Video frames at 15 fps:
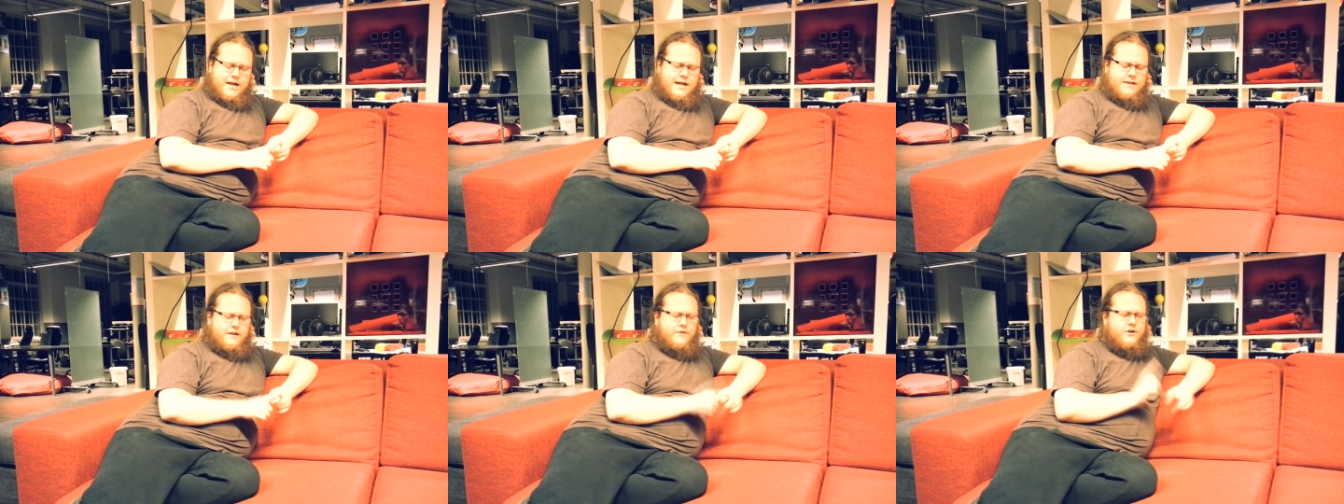
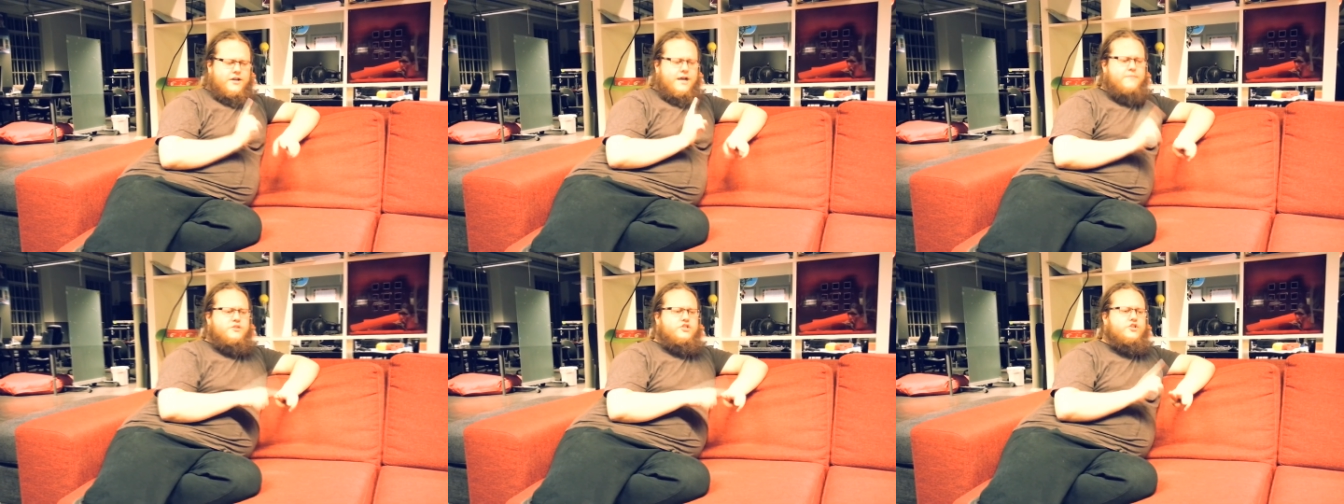and our
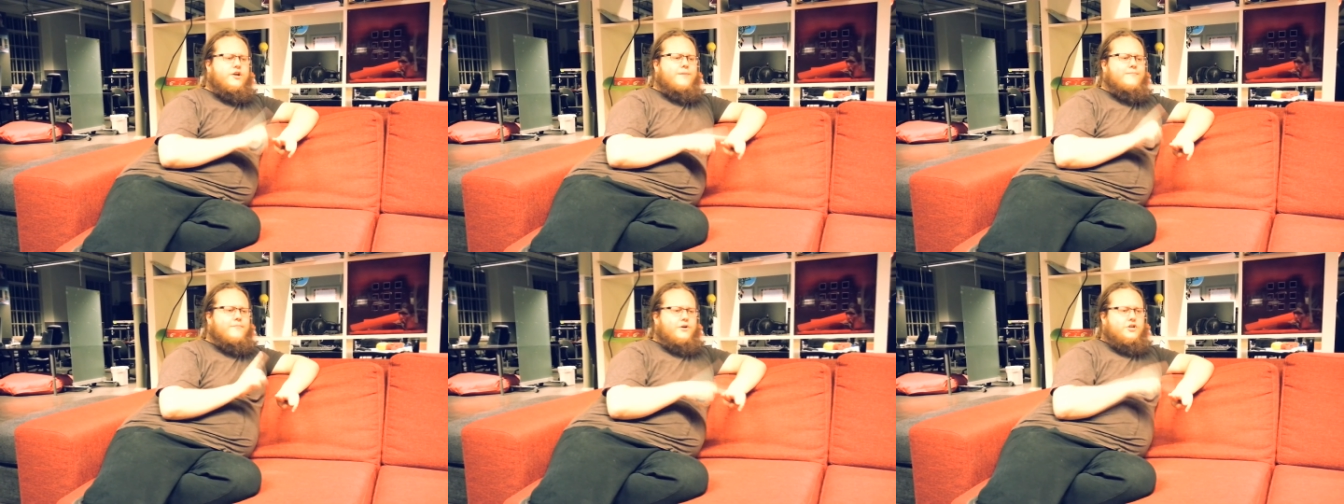damage
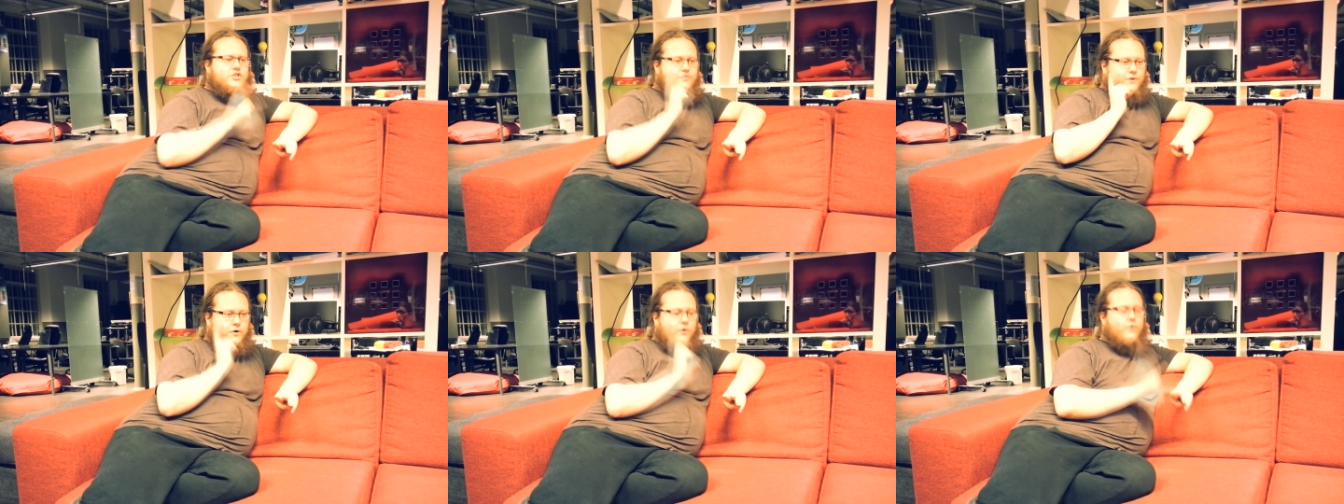
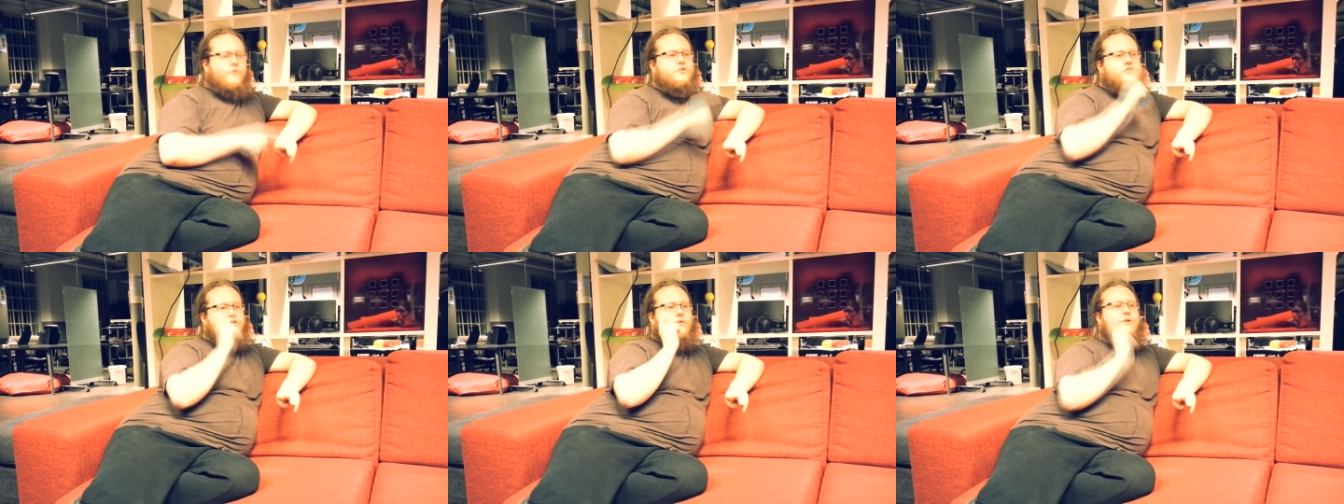numbers were
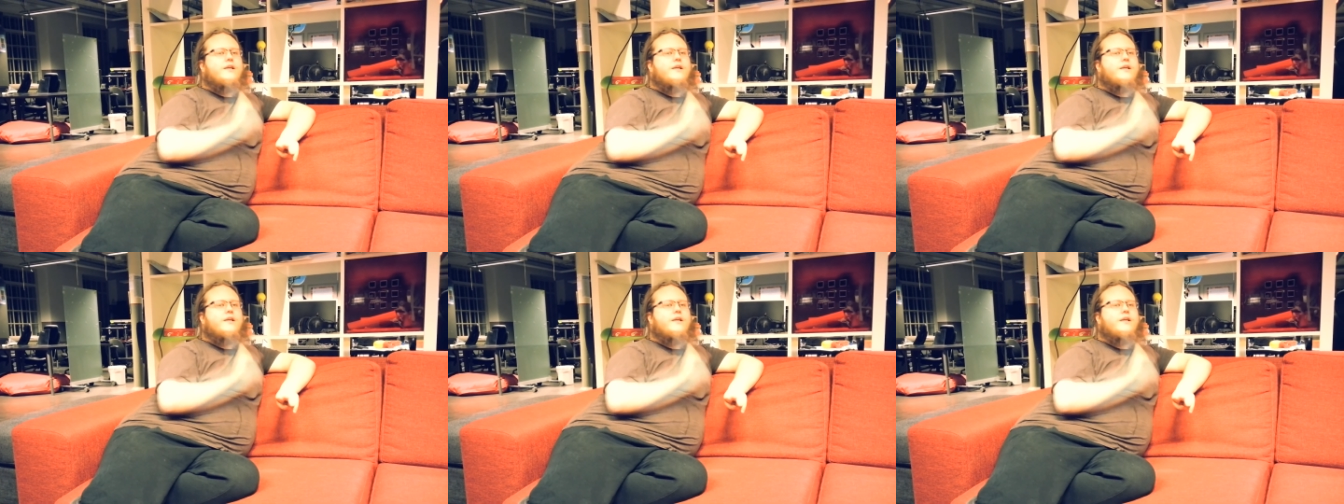also